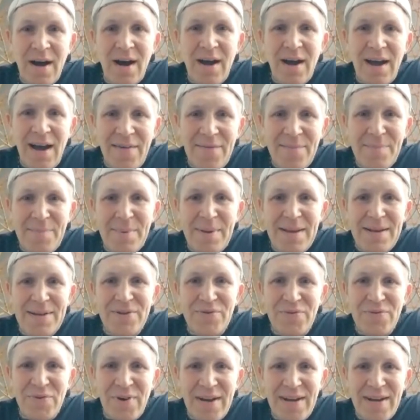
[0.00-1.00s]
I have
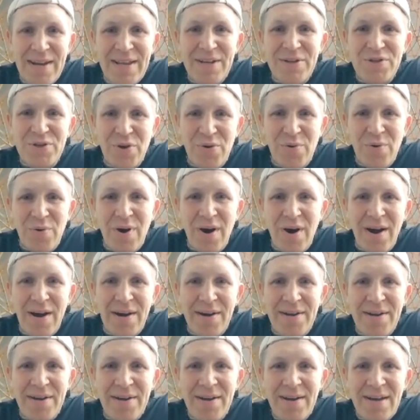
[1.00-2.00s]
been training so
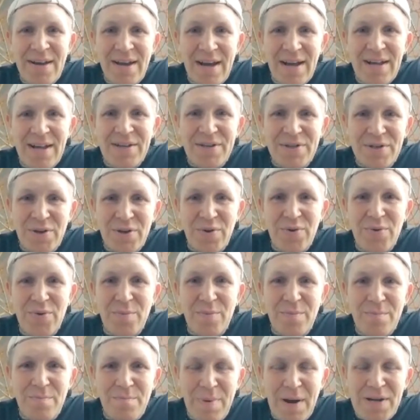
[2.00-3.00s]
hard and
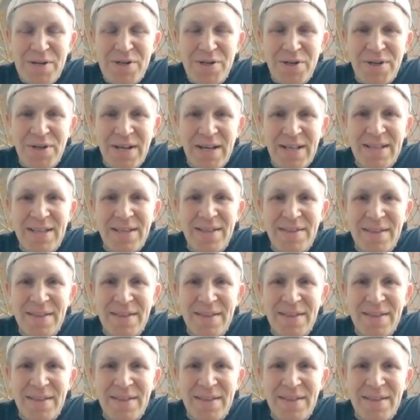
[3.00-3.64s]
so passionate